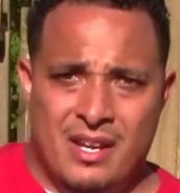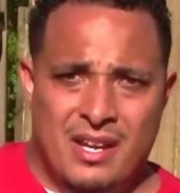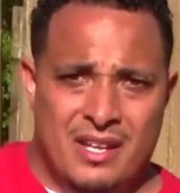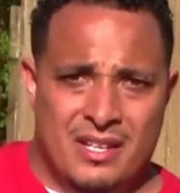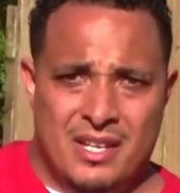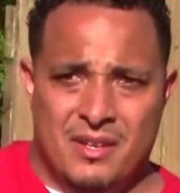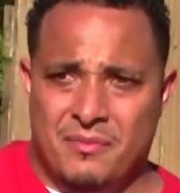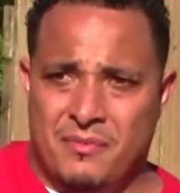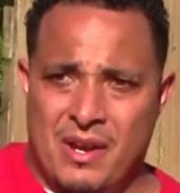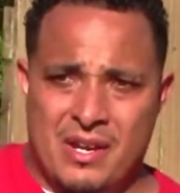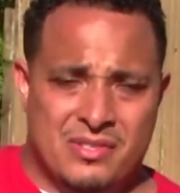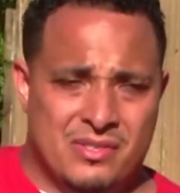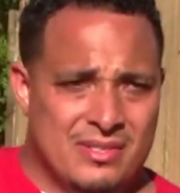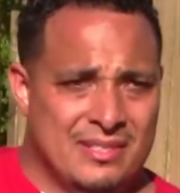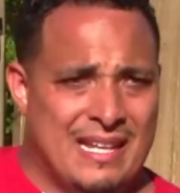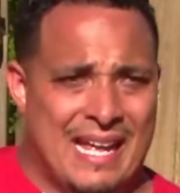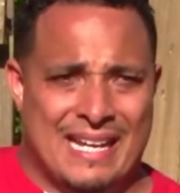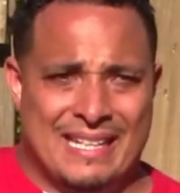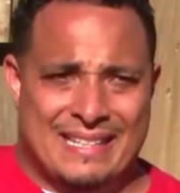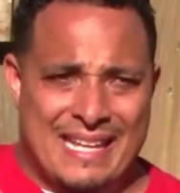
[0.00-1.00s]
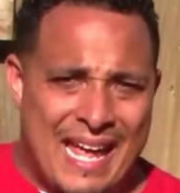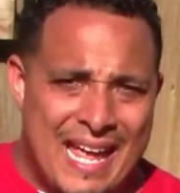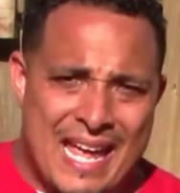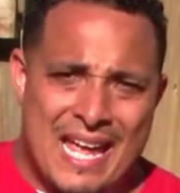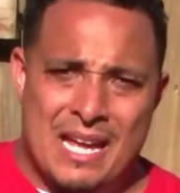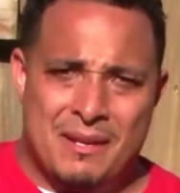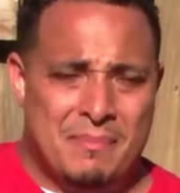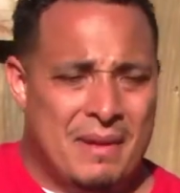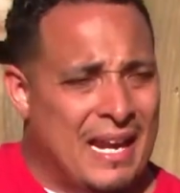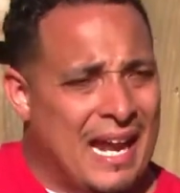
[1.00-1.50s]
The investor's like,
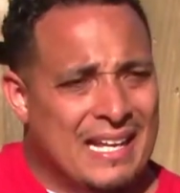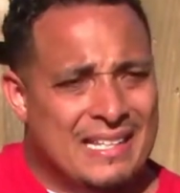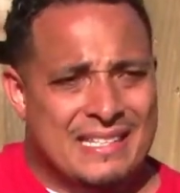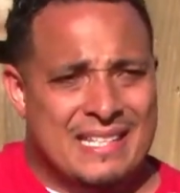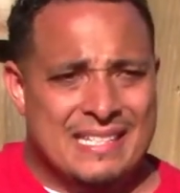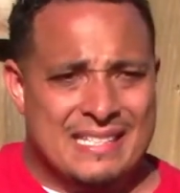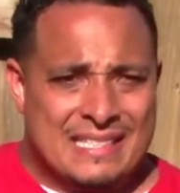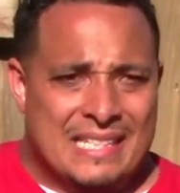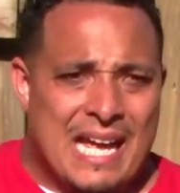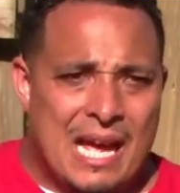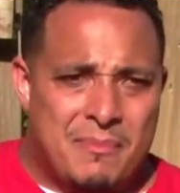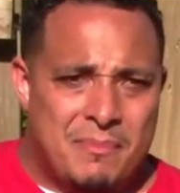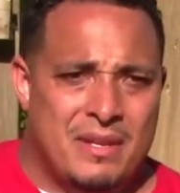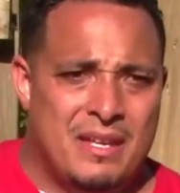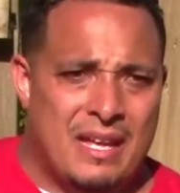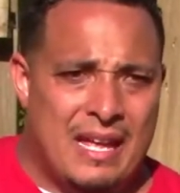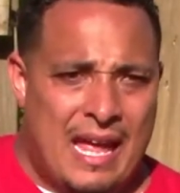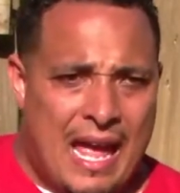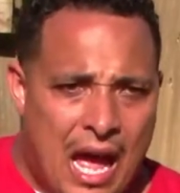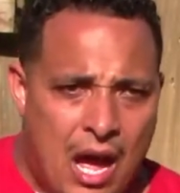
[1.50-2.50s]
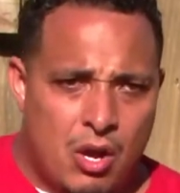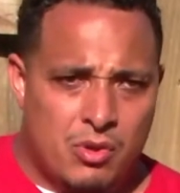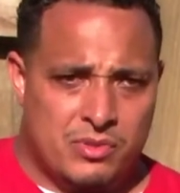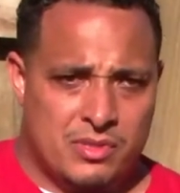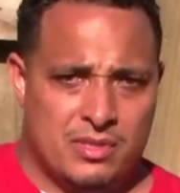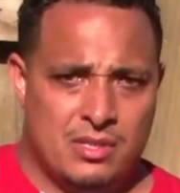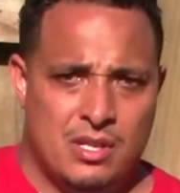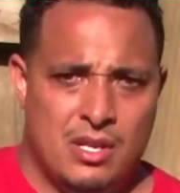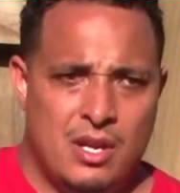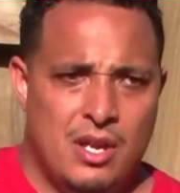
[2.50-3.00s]
dang, man, I just got me a
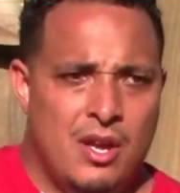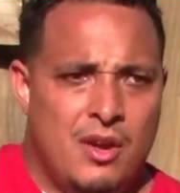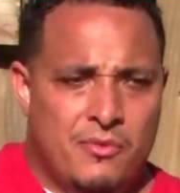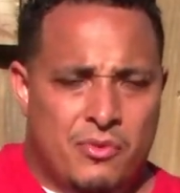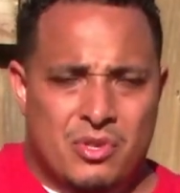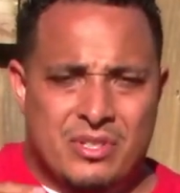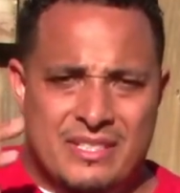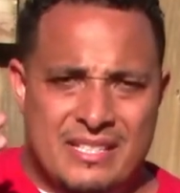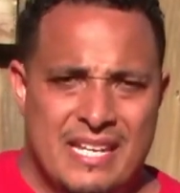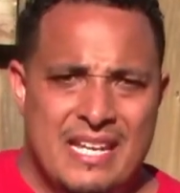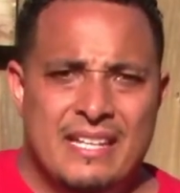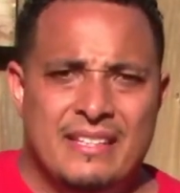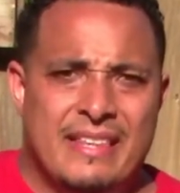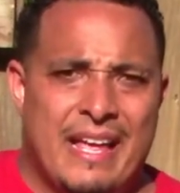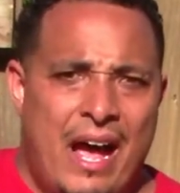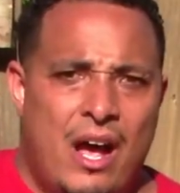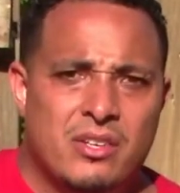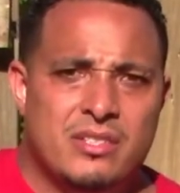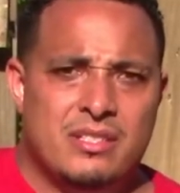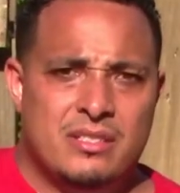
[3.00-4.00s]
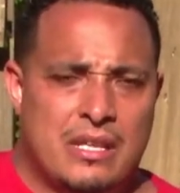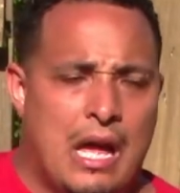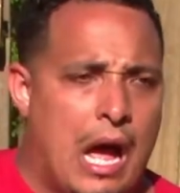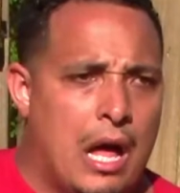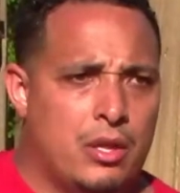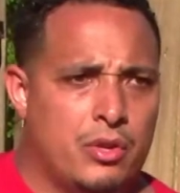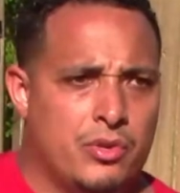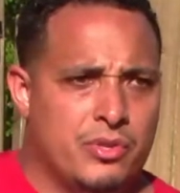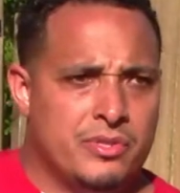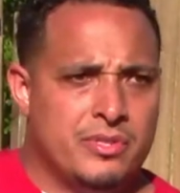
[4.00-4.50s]
house for
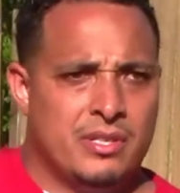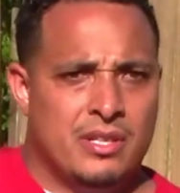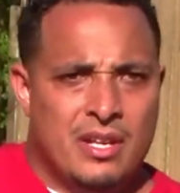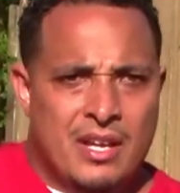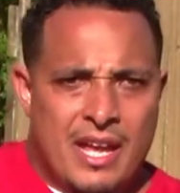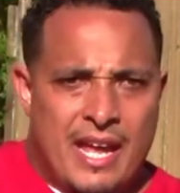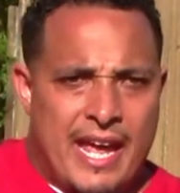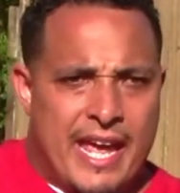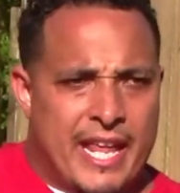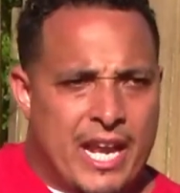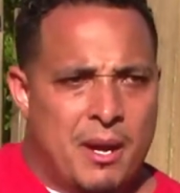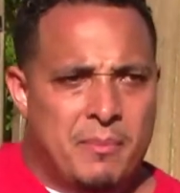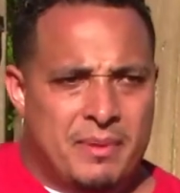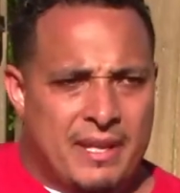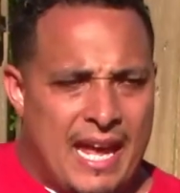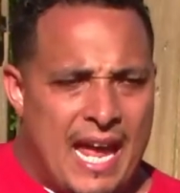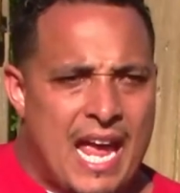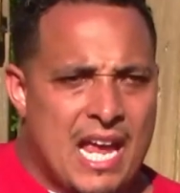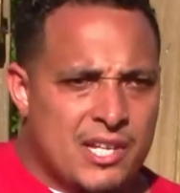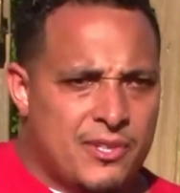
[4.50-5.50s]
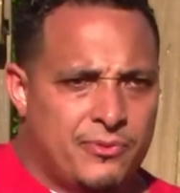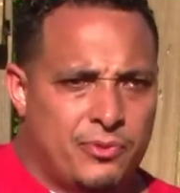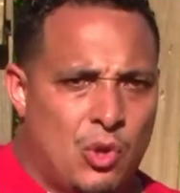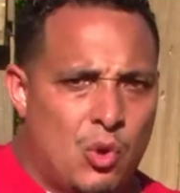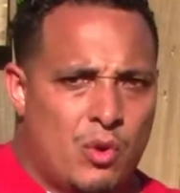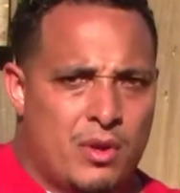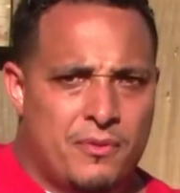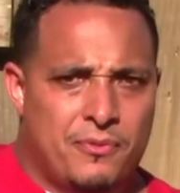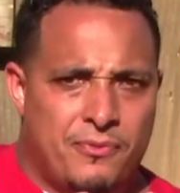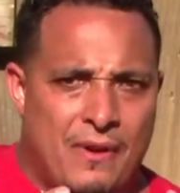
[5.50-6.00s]
$10,000 and I'm cash
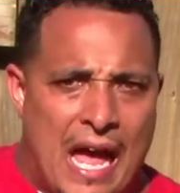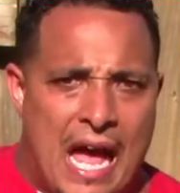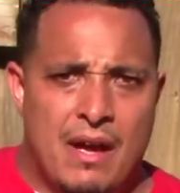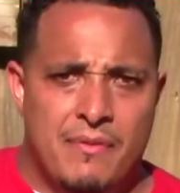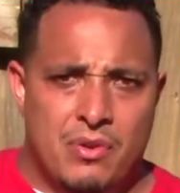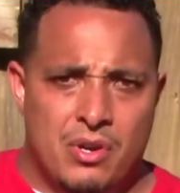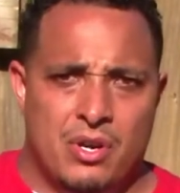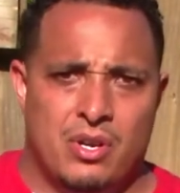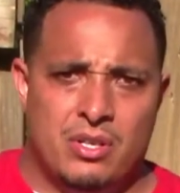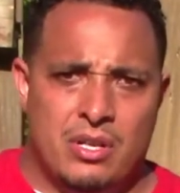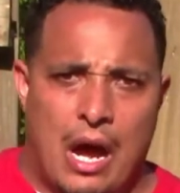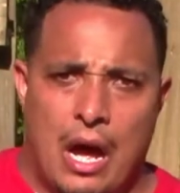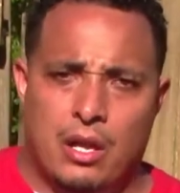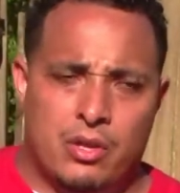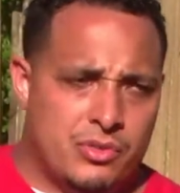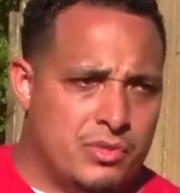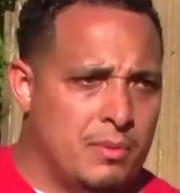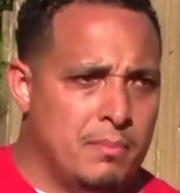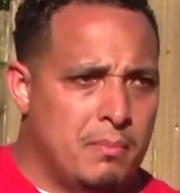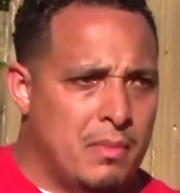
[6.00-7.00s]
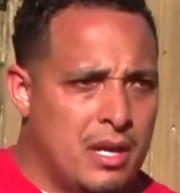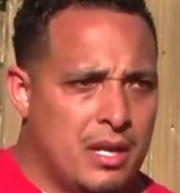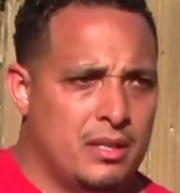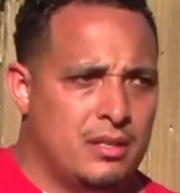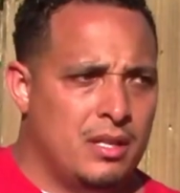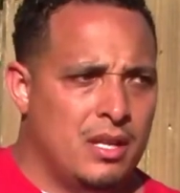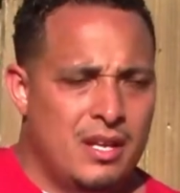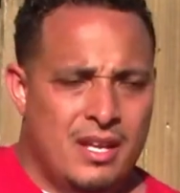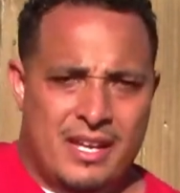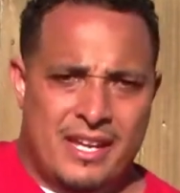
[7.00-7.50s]
flowing $500 a month.
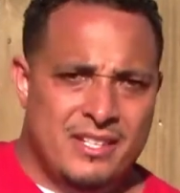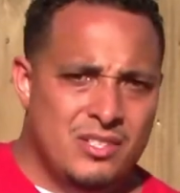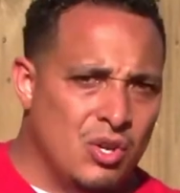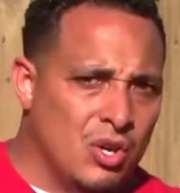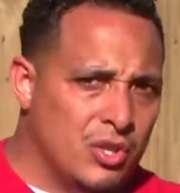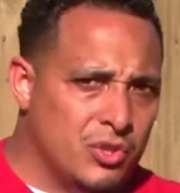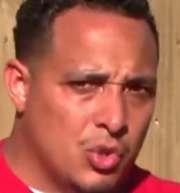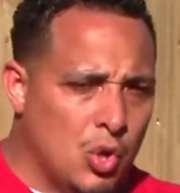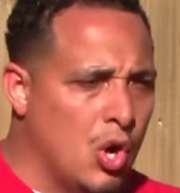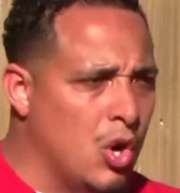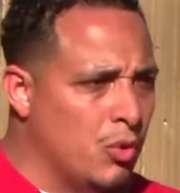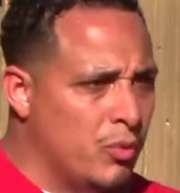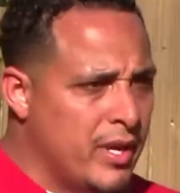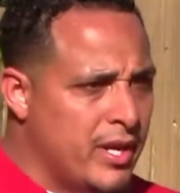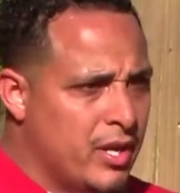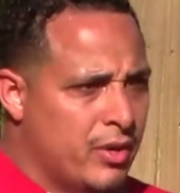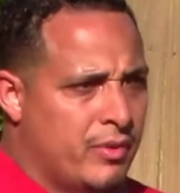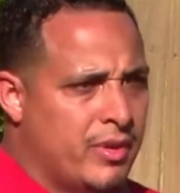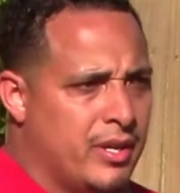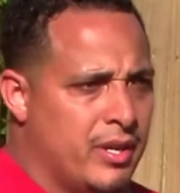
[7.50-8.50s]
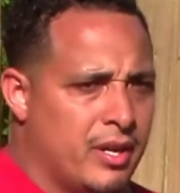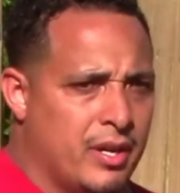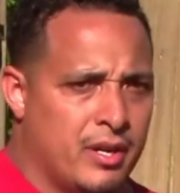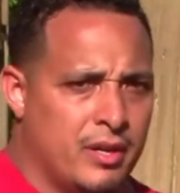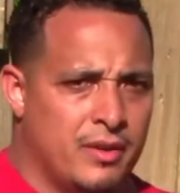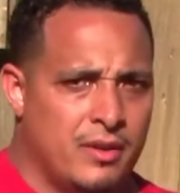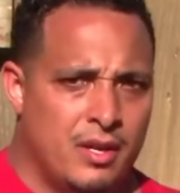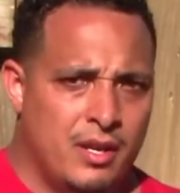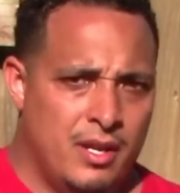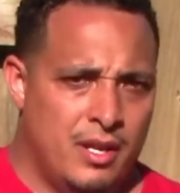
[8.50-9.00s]
He's going to throw a renter in
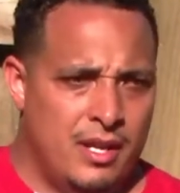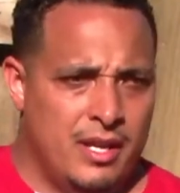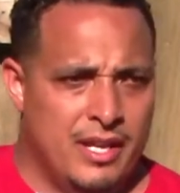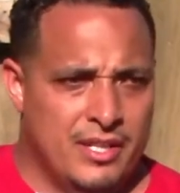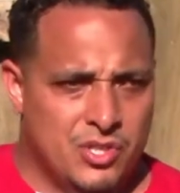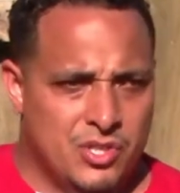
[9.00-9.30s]
there and